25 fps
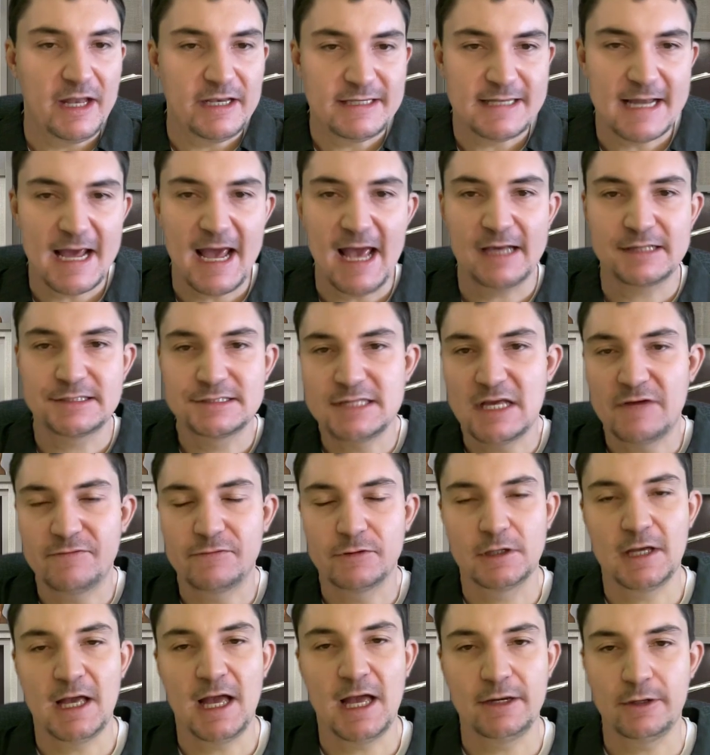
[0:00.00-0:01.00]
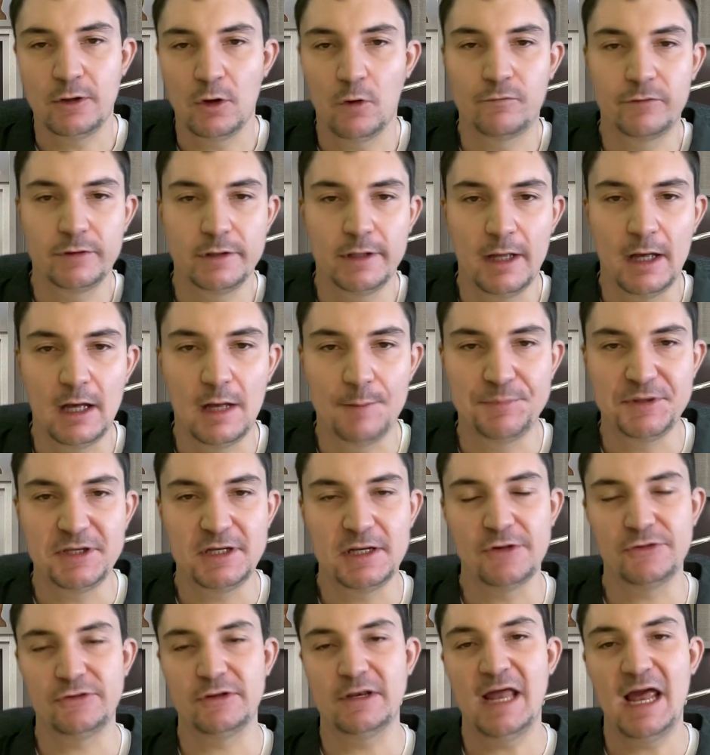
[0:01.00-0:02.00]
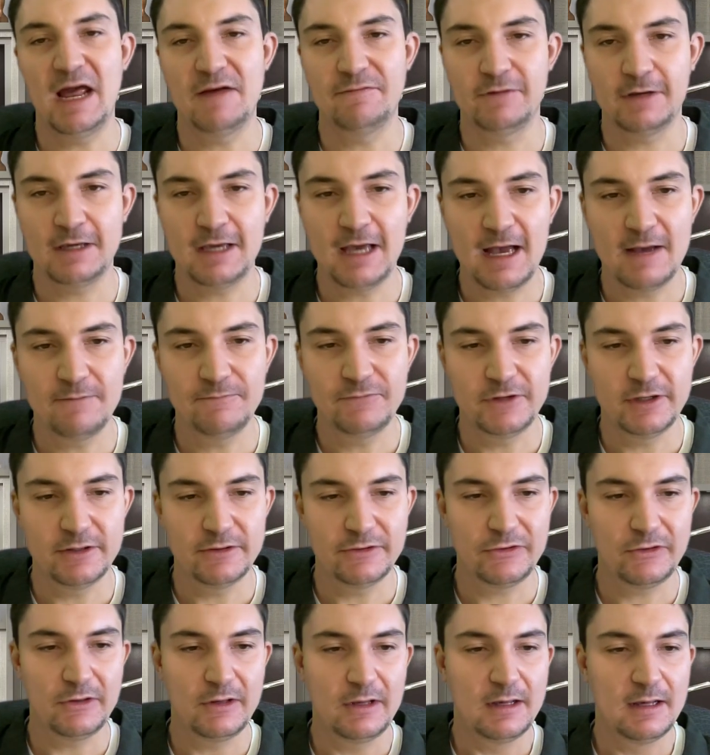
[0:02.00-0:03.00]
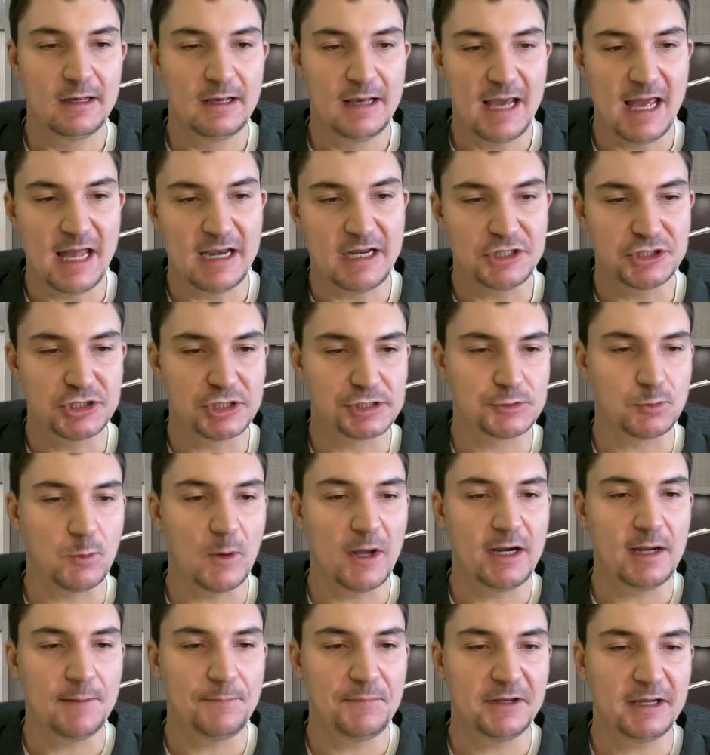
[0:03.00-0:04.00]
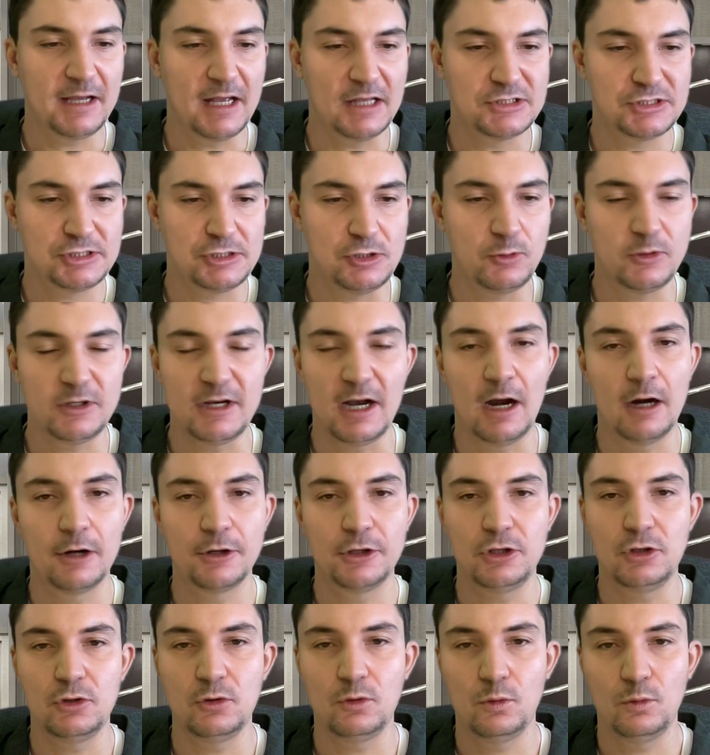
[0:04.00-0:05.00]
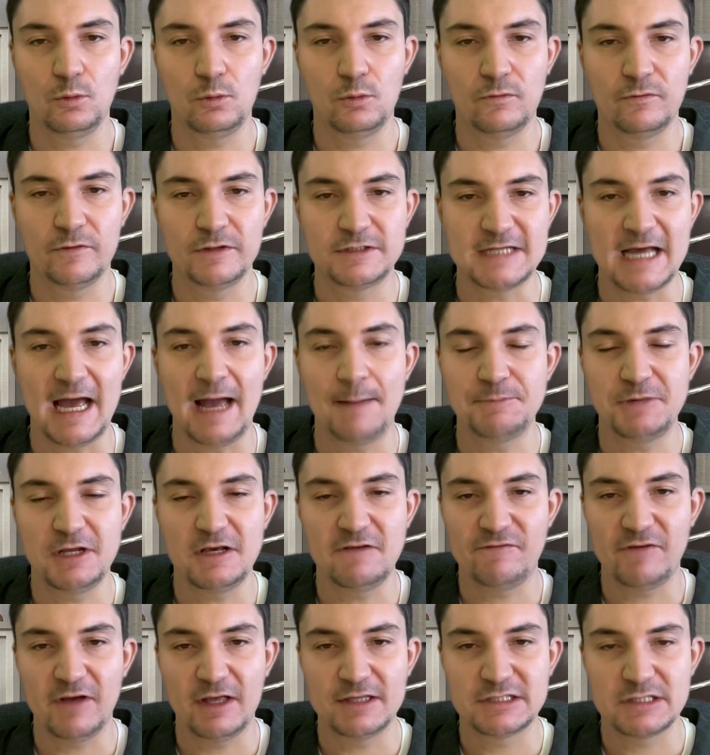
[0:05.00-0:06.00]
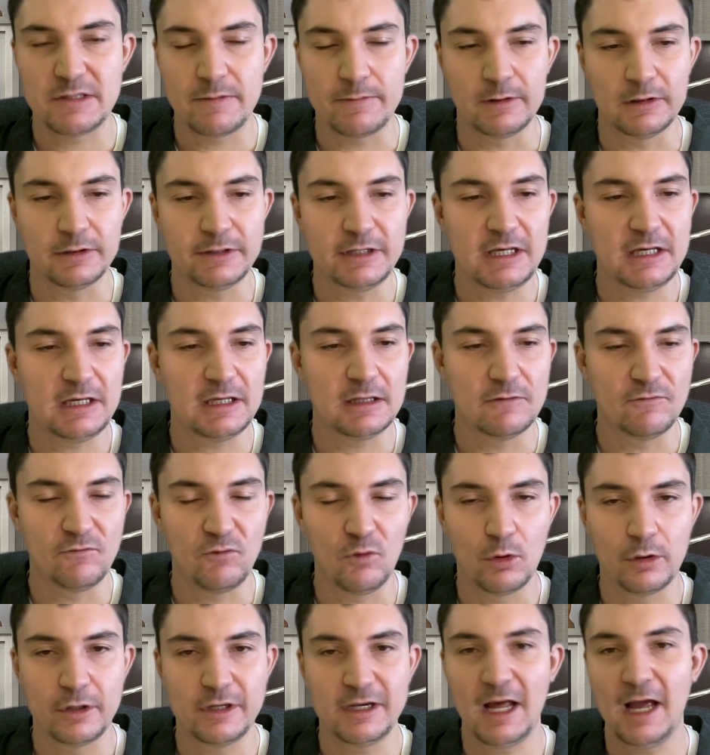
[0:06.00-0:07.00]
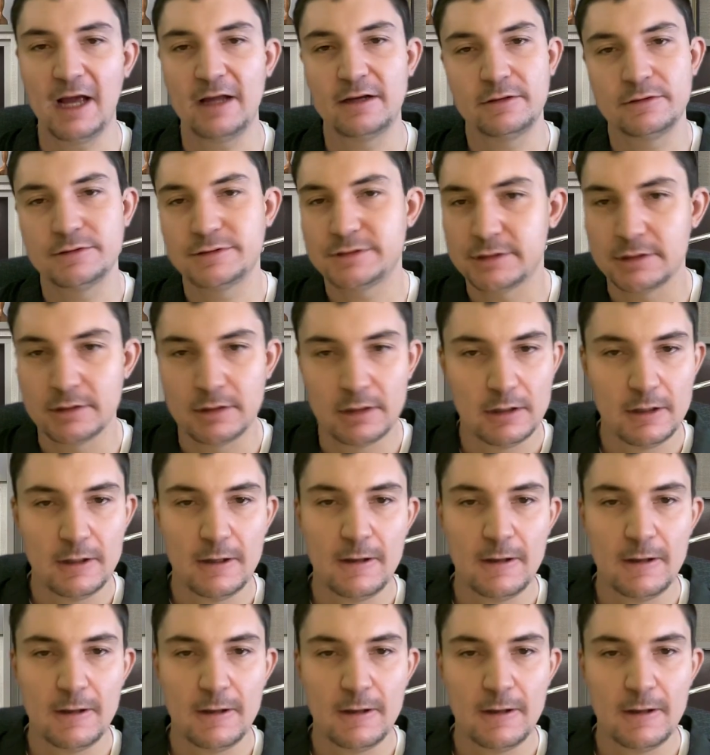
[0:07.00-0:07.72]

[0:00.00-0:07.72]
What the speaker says: that Dak's never gotten over the hump. He doesn't have the confidence. And he just went up against, you could argue, the top defense in the league in the 49ers.